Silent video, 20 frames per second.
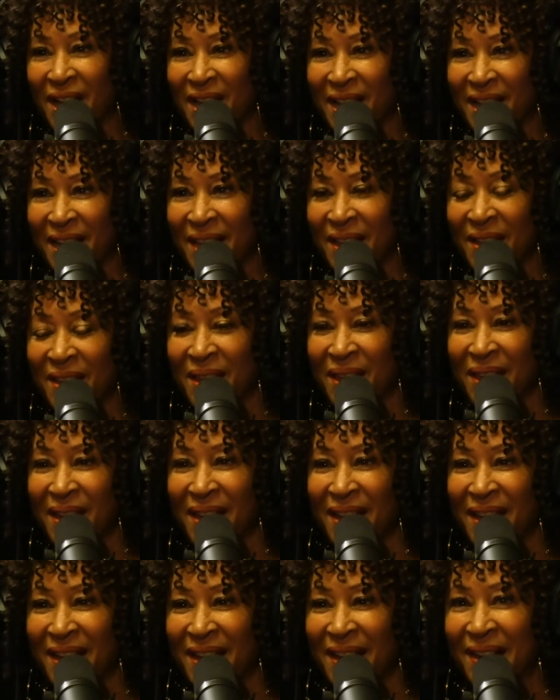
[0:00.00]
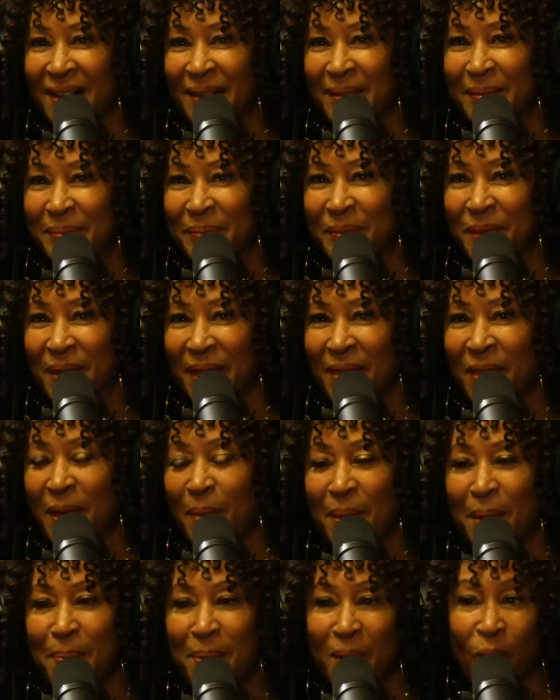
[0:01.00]
Yes.
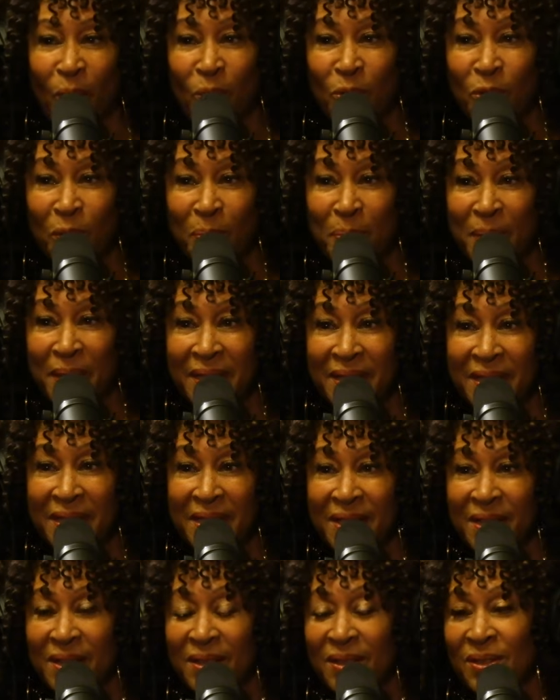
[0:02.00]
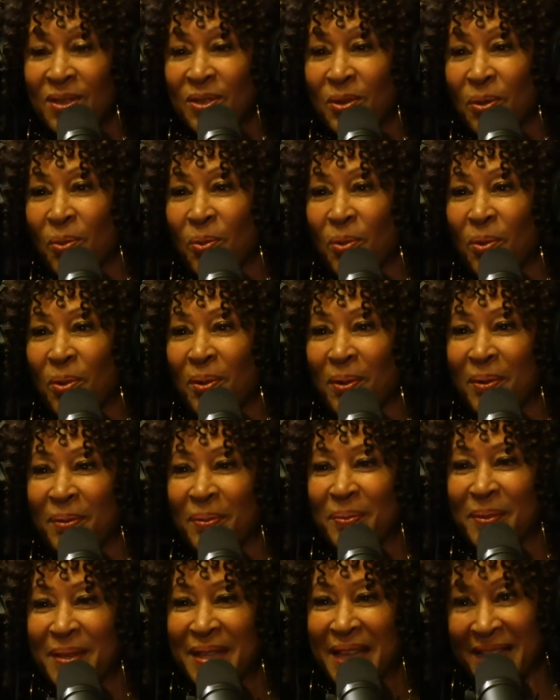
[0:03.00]
There may be older pieces,
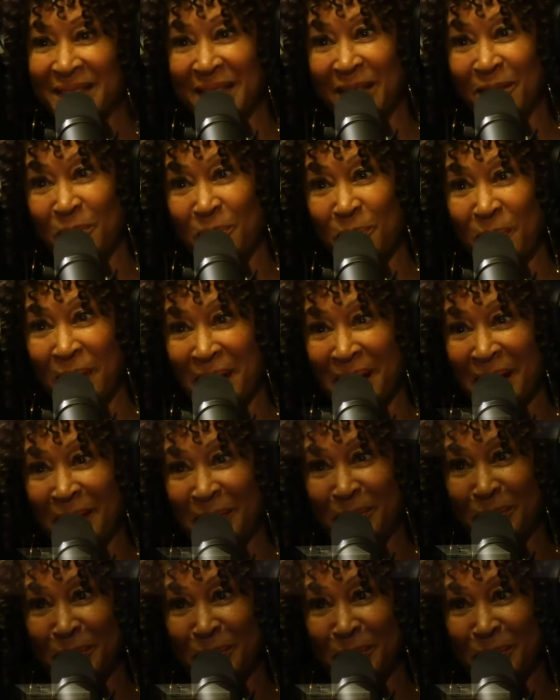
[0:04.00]
or yes, I do run out